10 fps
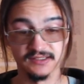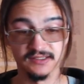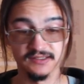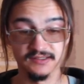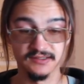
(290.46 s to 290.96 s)

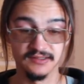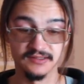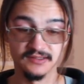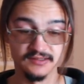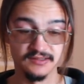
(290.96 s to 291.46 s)

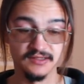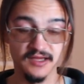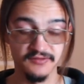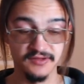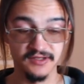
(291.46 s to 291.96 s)
uh,
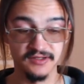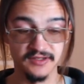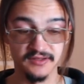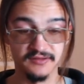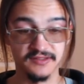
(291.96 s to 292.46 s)
having
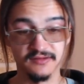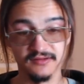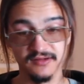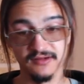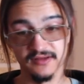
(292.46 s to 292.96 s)
an
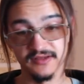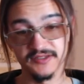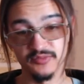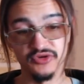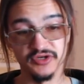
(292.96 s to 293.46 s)
uh,
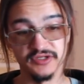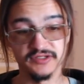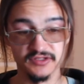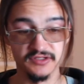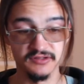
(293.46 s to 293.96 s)

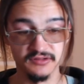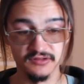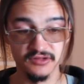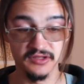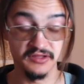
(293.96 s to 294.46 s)
experiencing
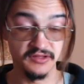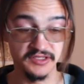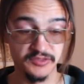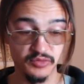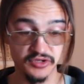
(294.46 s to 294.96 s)
uh, an
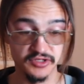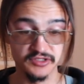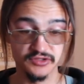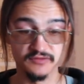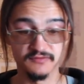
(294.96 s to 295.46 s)

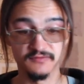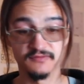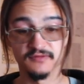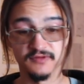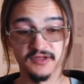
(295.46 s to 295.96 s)
experience of
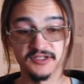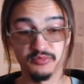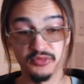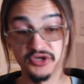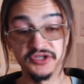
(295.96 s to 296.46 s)

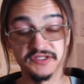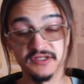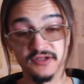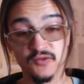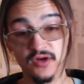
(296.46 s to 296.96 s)

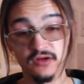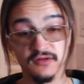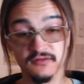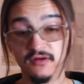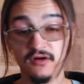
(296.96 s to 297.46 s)
experiencing one
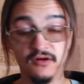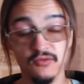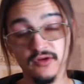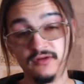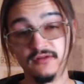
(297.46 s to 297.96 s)
of uh,
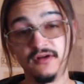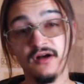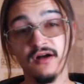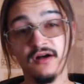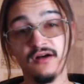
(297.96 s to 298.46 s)
one
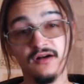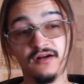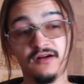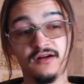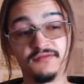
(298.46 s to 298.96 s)

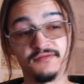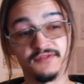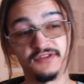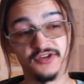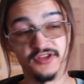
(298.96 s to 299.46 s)

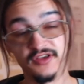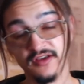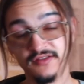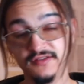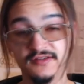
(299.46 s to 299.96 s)
after the
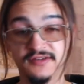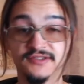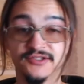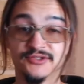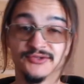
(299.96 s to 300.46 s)
other
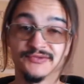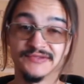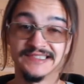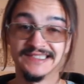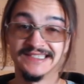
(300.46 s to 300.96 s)
so
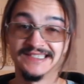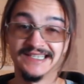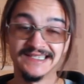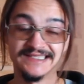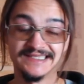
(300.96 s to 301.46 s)

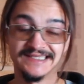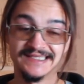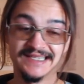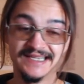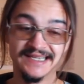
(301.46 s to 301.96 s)

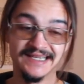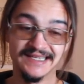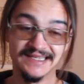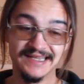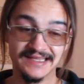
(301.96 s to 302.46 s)
that's
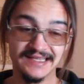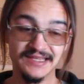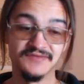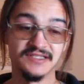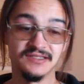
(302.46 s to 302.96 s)
that
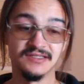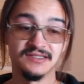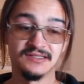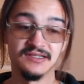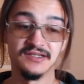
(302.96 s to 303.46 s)
gives
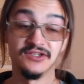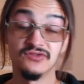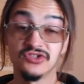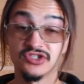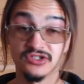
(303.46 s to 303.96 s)
us the
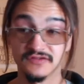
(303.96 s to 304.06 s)
illusion of